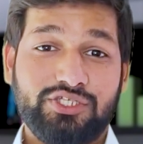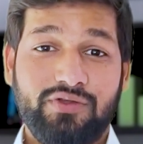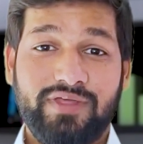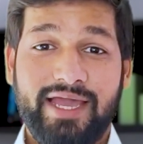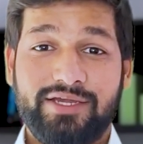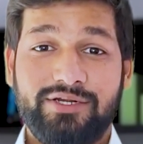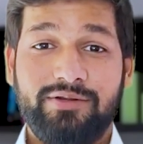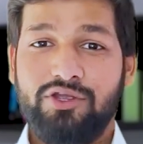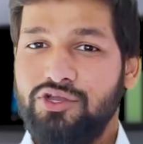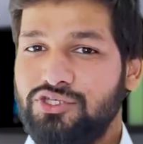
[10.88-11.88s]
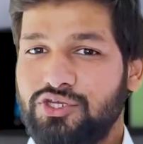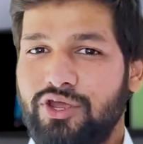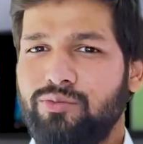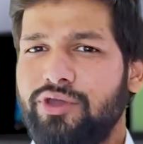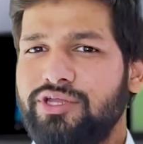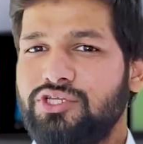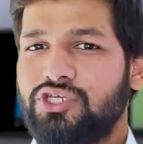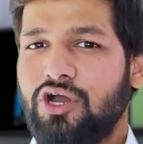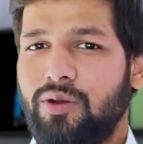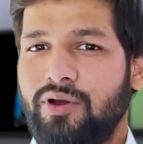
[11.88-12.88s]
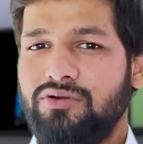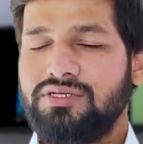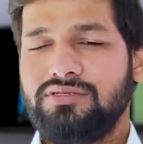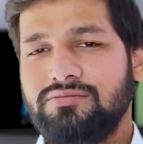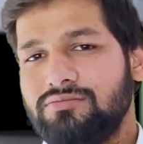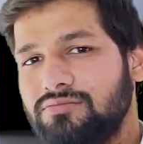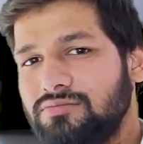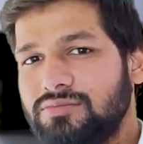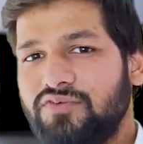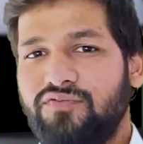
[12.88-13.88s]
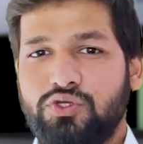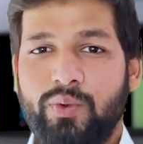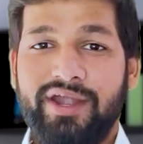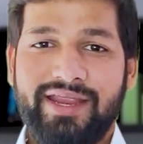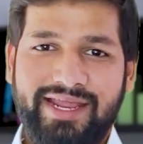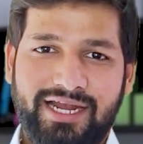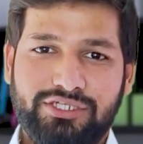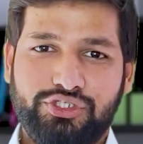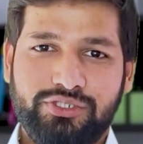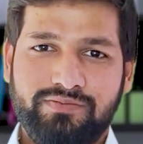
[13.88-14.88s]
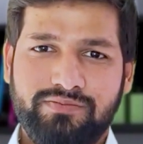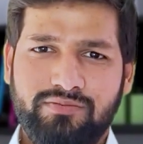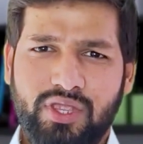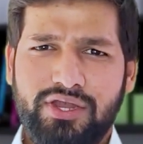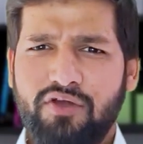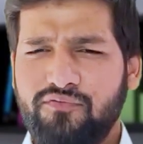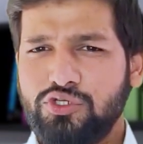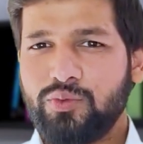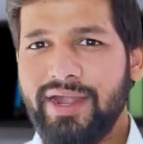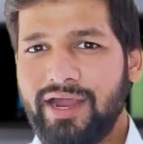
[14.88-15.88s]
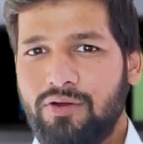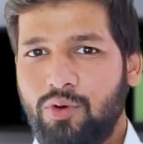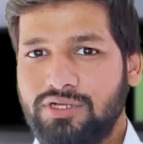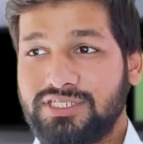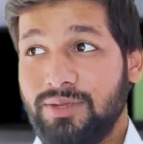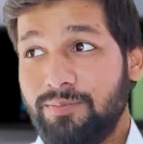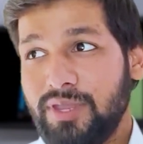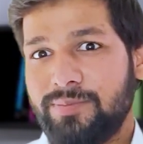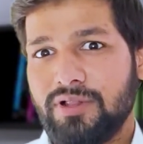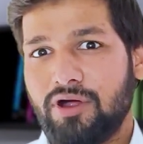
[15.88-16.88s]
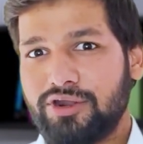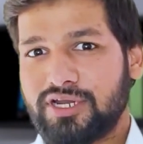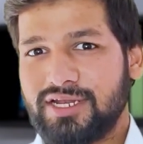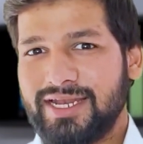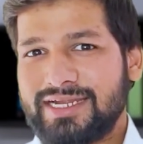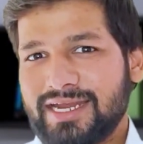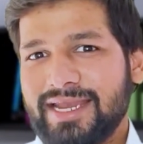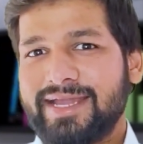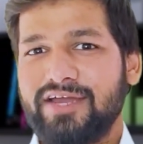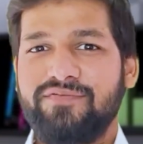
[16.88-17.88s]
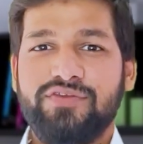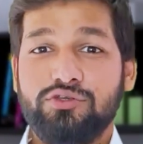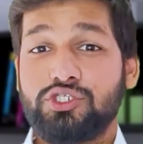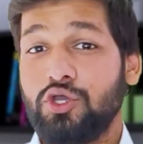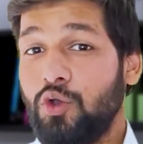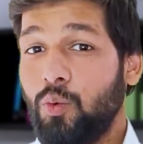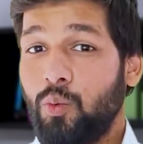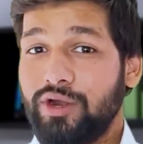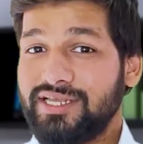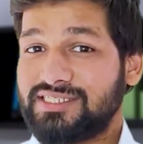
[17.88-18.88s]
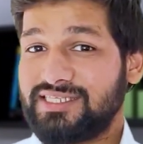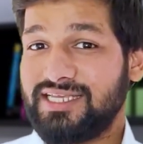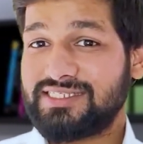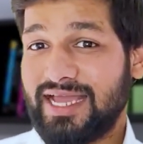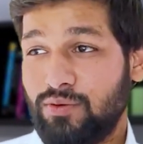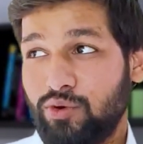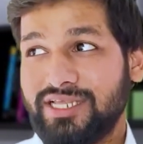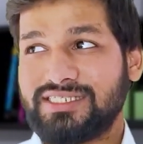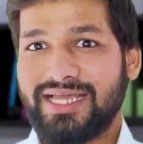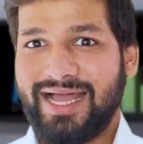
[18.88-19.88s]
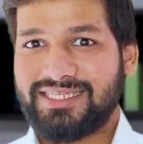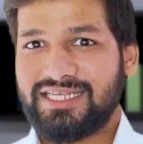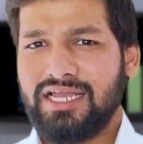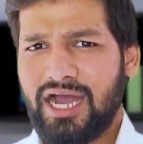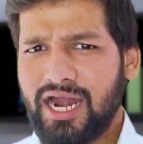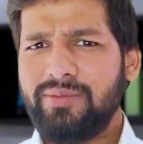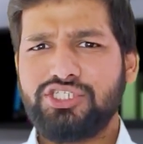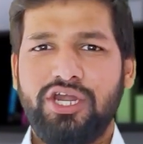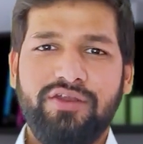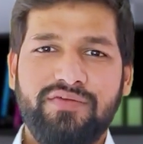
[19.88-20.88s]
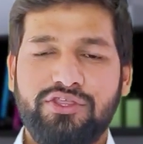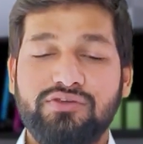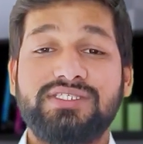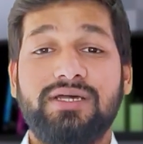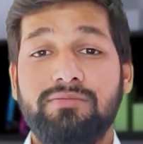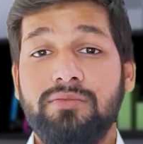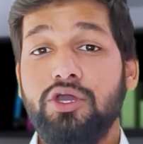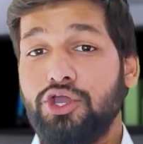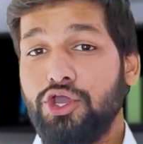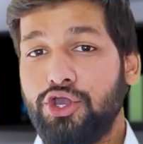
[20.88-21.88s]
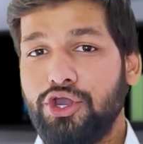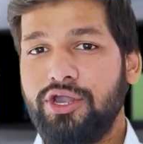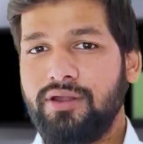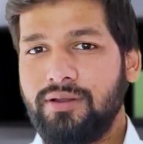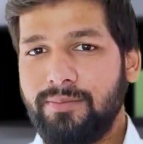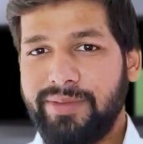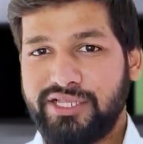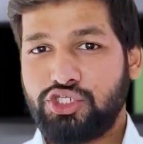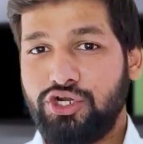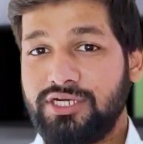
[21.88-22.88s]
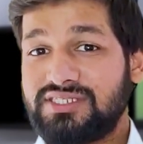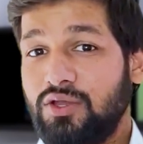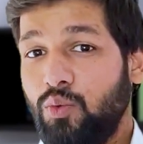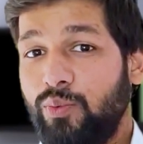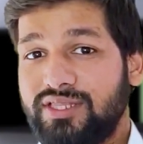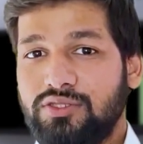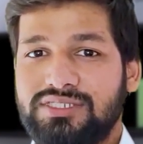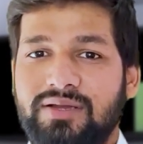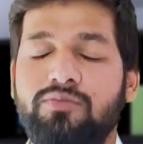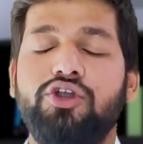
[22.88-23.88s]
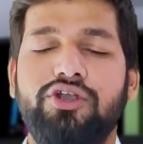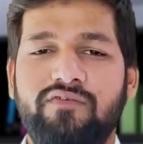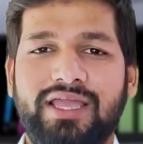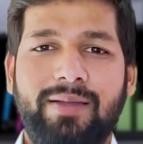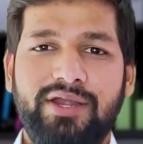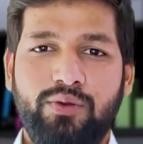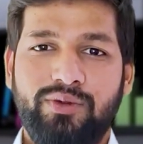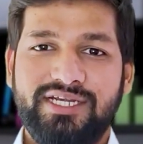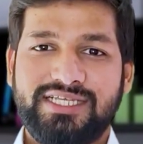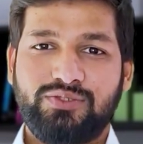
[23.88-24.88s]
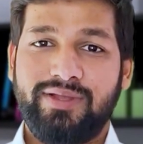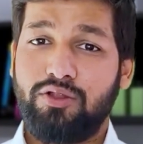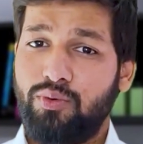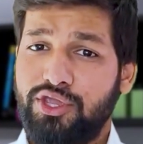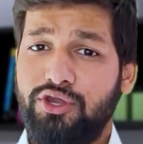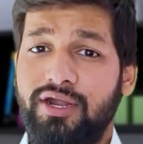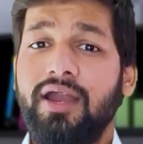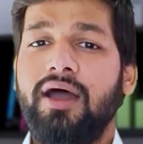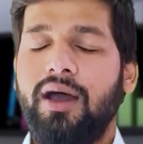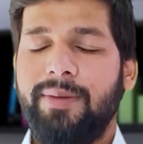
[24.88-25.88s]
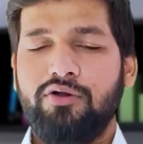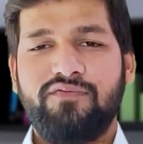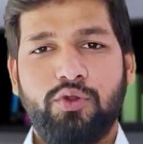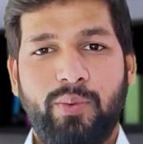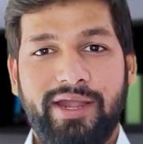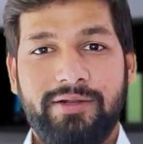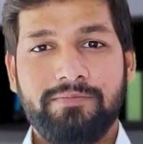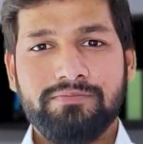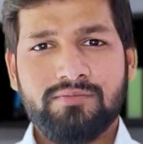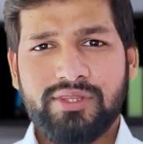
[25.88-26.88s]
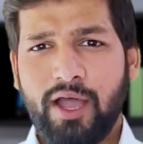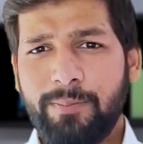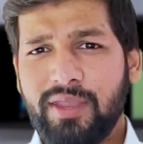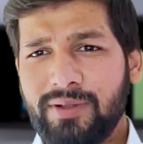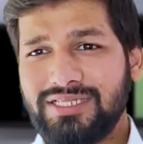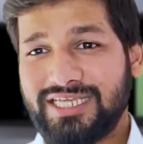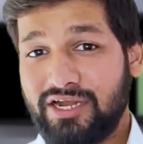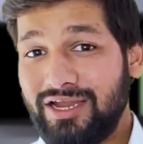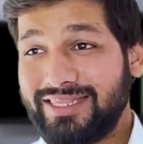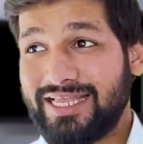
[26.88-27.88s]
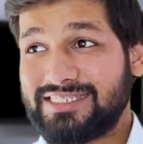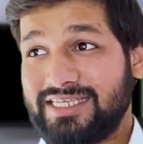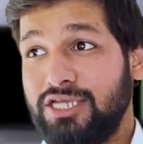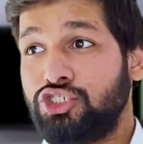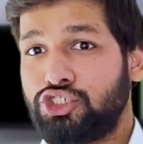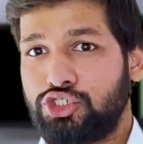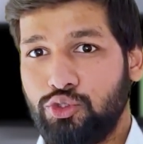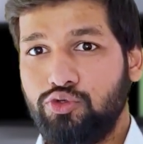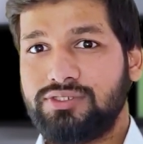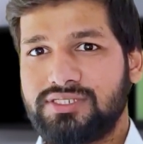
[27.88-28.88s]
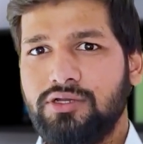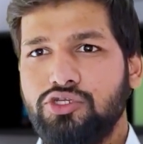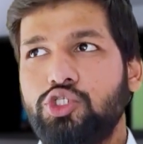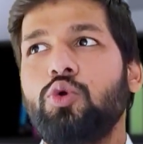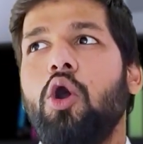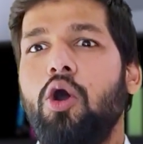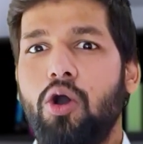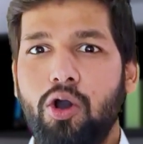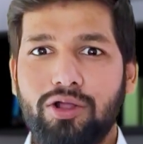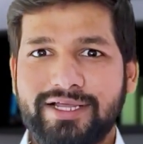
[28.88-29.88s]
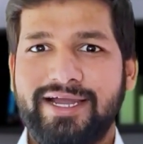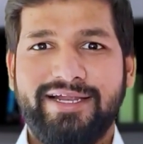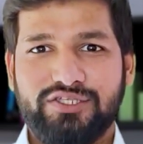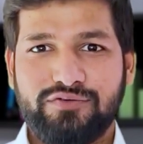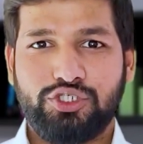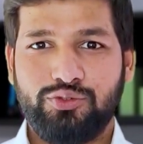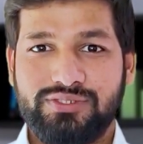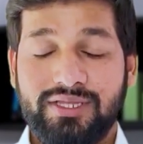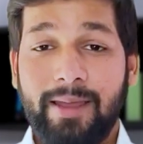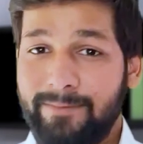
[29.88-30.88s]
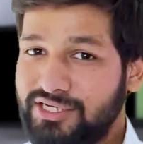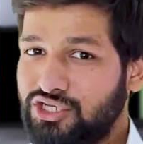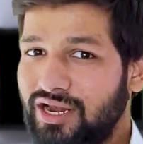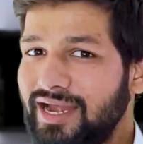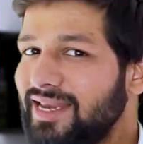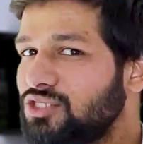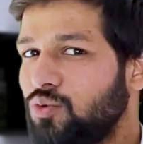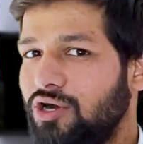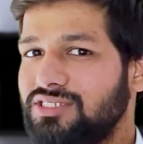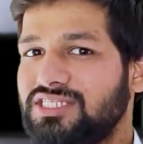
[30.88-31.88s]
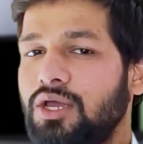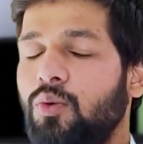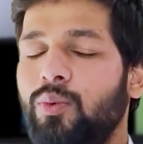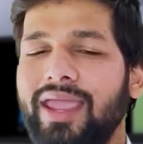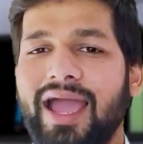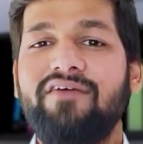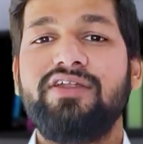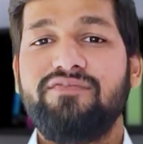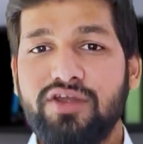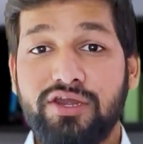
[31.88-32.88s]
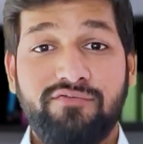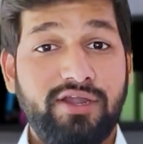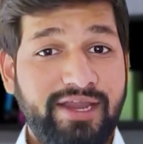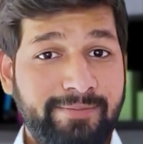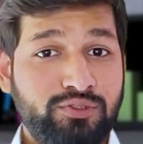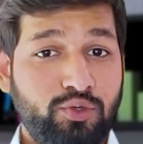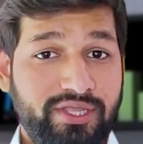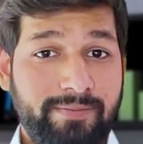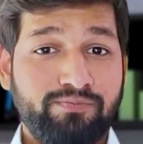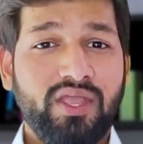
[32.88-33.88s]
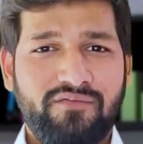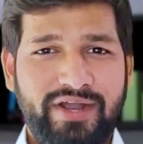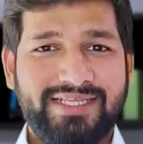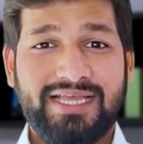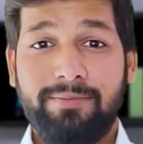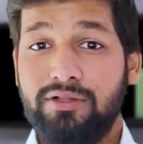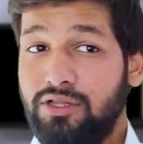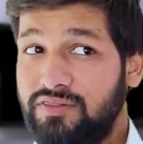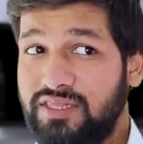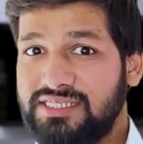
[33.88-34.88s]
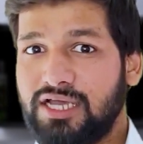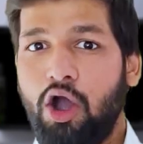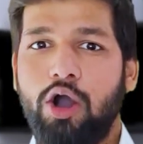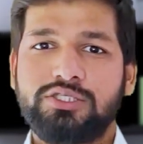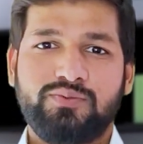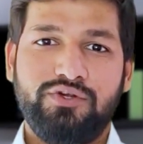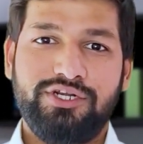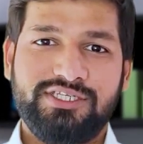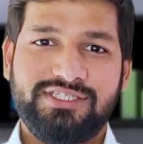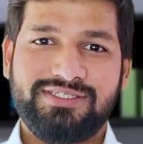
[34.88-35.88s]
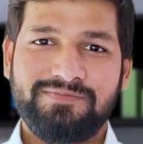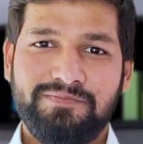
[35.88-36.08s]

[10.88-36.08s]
growth hacker. Today I'm going to talk about footwear in English. Now footwear are what? People are literally confused what is this and what is that. I'll be sharing with you some good pictures with some good vocabulary words as well over here about footwear. Now people generally they say shoes to all the kinds of shoes, but generally it is what? We have different names for them. For example, these are Oxfords.